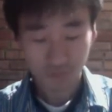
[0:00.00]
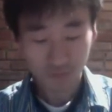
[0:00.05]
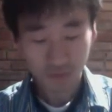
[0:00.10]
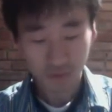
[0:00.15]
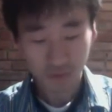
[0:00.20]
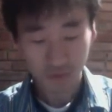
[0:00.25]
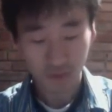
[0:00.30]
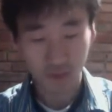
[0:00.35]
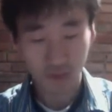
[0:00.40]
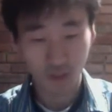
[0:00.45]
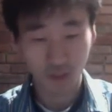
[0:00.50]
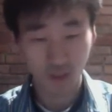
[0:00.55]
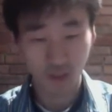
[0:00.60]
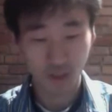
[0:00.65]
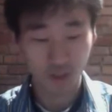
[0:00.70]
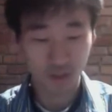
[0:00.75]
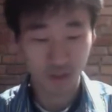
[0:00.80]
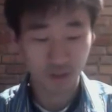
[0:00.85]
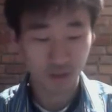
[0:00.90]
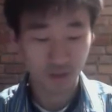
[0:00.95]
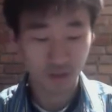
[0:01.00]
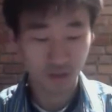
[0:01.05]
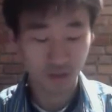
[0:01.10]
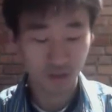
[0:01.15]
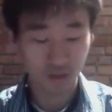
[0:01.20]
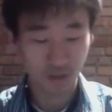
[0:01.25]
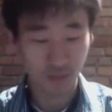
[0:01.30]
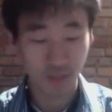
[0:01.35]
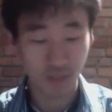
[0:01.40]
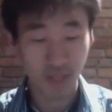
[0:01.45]
The, the
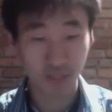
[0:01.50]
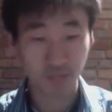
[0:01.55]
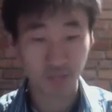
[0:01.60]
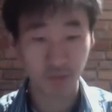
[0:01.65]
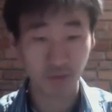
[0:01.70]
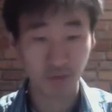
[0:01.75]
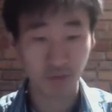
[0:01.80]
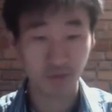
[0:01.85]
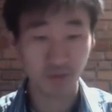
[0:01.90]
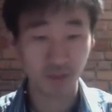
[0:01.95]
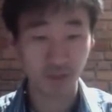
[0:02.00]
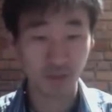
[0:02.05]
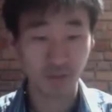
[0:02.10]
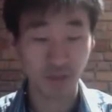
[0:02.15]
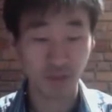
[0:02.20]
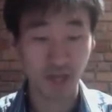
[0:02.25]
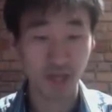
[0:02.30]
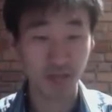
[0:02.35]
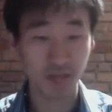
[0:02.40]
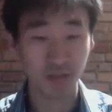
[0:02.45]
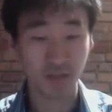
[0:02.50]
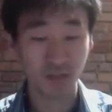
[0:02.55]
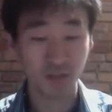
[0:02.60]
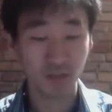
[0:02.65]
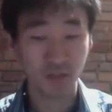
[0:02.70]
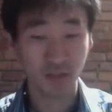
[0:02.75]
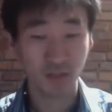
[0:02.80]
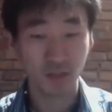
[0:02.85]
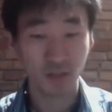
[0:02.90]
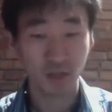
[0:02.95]
past perfect, the past,
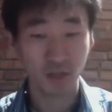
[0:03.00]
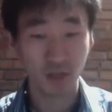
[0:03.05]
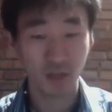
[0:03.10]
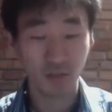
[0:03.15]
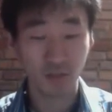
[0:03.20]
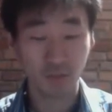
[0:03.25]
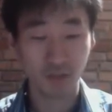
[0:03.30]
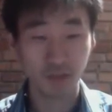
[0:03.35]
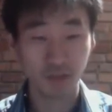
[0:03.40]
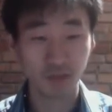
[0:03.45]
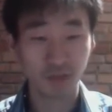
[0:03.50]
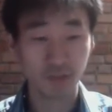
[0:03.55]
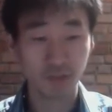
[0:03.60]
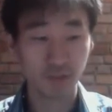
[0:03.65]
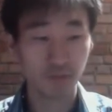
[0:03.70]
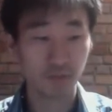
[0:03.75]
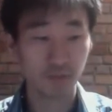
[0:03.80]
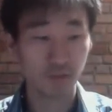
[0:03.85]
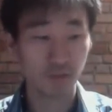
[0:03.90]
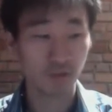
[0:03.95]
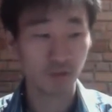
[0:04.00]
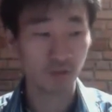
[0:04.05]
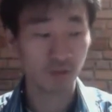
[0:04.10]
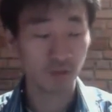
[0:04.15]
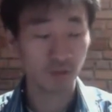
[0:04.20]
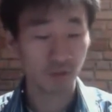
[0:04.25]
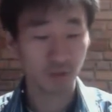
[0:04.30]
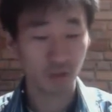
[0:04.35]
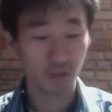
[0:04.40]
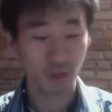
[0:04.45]
uh, present simple,
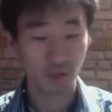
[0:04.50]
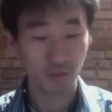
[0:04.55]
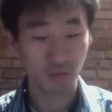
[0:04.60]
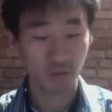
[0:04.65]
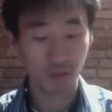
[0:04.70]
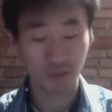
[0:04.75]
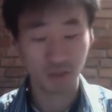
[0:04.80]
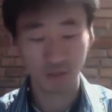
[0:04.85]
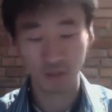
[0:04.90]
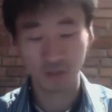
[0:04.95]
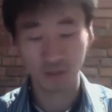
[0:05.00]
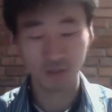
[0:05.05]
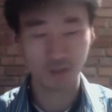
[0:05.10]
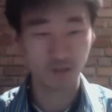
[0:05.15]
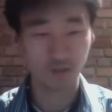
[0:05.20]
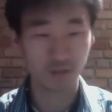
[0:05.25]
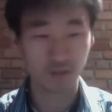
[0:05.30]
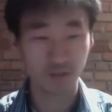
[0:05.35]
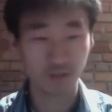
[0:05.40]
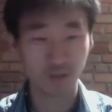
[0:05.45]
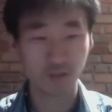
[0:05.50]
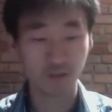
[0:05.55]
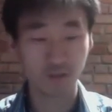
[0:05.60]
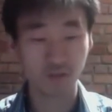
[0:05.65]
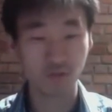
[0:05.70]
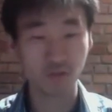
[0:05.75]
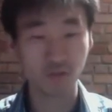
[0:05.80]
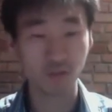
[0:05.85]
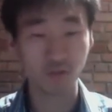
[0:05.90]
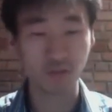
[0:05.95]
uh, pres you know, there's, there's only
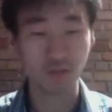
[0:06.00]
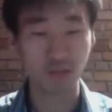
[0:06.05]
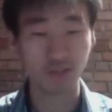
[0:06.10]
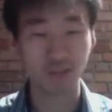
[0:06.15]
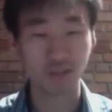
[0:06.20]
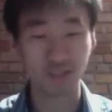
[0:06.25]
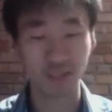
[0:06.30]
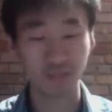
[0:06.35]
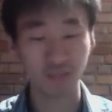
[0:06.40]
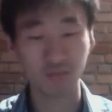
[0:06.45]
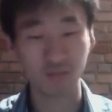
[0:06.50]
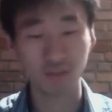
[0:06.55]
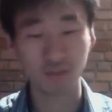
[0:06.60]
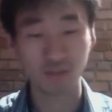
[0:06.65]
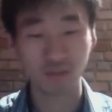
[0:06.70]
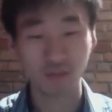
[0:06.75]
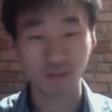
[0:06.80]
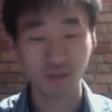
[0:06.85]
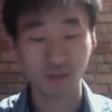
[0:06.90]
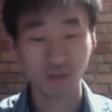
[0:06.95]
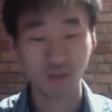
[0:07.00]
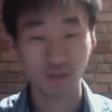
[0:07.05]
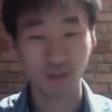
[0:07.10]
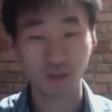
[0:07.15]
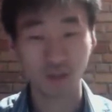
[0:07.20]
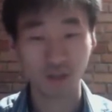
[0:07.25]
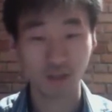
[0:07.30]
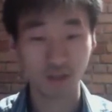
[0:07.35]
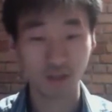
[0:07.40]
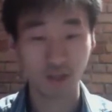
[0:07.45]
about seven, uh,
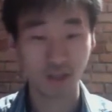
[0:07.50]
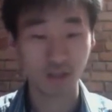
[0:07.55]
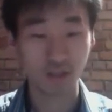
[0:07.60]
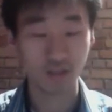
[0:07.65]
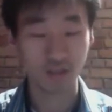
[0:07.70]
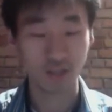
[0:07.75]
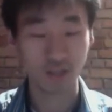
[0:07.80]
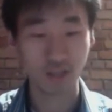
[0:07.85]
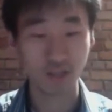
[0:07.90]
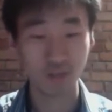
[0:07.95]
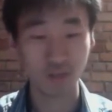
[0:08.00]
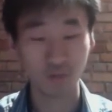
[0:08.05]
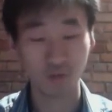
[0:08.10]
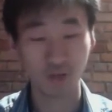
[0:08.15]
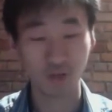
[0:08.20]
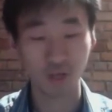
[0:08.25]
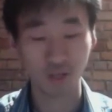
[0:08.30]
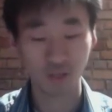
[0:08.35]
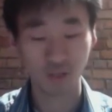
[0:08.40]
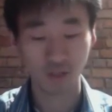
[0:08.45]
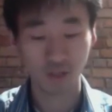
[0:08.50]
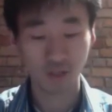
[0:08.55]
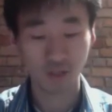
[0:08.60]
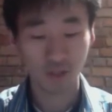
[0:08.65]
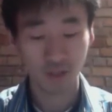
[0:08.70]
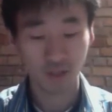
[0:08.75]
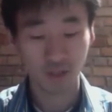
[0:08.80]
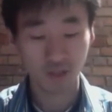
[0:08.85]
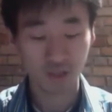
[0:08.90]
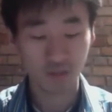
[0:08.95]
and it's tense-wise. In
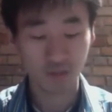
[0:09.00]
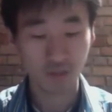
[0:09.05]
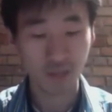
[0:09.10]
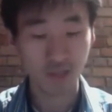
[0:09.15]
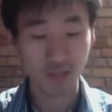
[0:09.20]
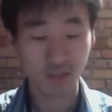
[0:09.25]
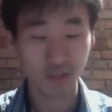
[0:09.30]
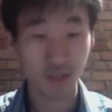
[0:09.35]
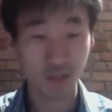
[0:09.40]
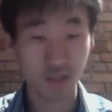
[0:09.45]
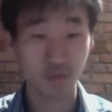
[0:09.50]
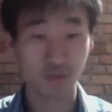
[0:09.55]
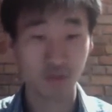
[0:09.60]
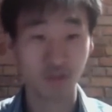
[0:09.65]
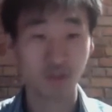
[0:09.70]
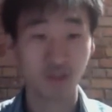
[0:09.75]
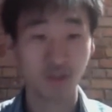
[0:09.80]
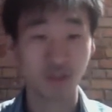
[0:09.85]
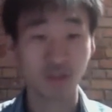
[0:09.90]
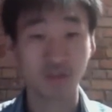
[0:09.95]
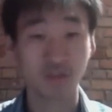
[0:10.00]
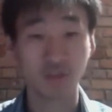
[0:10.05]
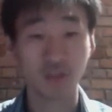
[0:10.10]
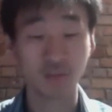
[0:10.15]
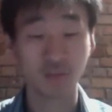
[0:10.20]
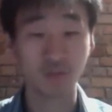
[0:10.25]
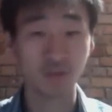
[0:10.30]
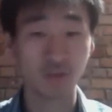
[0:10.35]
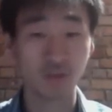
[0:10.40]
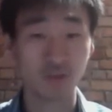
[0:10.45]
the Spanish language, there's double.
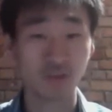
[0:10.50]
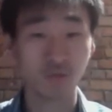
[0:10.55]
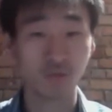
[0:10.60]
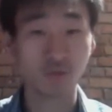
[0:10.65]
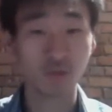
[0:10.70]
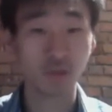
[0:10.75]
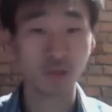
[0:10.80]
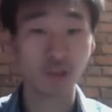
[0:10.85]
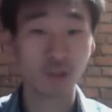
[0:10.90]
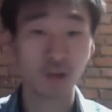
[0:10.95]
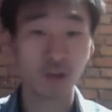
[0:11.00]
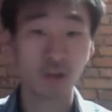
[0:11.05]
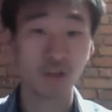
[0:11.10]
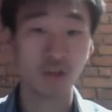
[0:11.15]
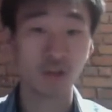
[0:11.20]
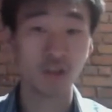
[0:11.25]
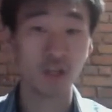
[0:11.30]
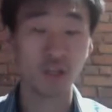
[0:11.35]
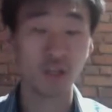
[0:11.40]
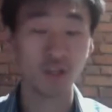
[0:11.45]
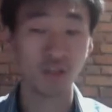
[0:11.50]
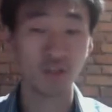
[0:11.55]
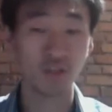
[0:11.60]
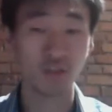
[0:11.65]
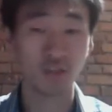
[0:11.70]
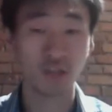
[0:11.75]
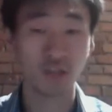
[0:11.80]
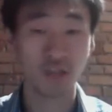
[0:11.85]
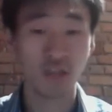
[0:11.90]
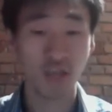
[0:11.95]
There's 14 conjugations,
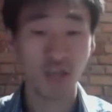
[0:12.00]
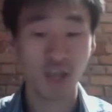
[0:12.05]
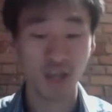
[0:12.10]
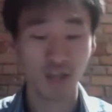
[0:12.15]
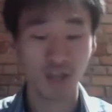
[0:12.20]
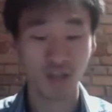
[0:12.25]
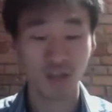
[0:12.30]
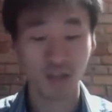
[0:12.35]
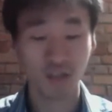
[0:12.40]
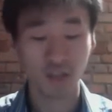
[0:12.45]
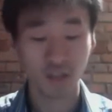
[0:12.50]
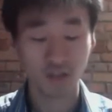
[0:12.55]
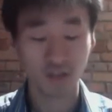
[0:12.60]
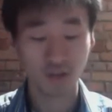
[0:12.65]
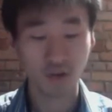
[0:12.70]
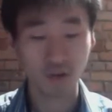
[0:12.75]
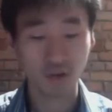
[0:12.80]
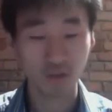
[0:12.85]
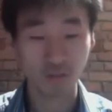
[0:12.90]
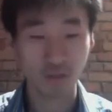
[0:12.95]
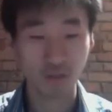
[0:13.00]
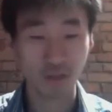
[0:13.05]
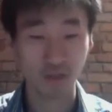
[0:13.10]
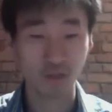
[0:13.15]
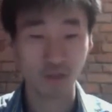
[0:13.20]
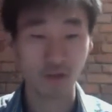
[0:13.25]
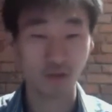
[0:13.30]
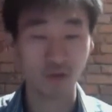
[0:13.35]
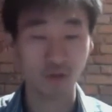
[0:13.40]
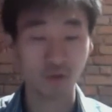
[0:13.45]
and it's all dependent
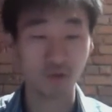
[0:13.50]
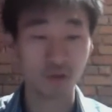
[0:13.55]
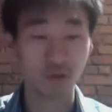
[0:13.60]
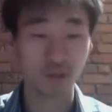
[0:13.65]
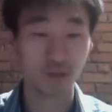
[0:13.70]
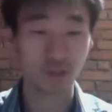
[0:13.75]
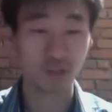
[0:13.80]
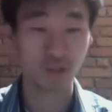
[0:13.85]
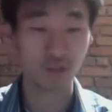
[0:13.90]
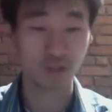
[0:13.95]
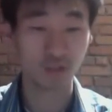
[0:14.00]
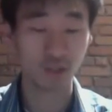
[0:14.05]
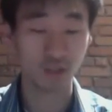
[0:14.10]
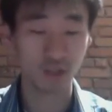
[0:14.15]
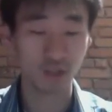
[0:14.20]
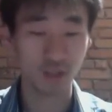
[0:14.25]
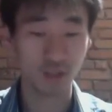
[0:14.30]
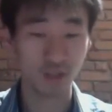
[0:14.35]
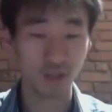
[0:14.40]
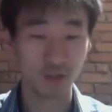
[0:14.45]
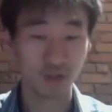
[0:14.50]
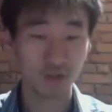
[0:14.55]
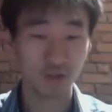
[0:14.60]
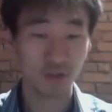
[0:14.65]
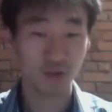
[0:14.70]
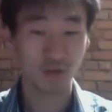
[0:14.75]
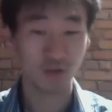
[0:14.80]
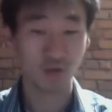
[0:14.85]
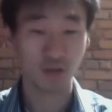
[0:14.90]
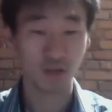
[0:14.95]
on who the subject is,
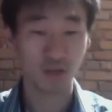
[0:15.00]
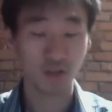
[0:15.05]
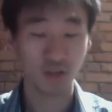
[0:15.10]
right?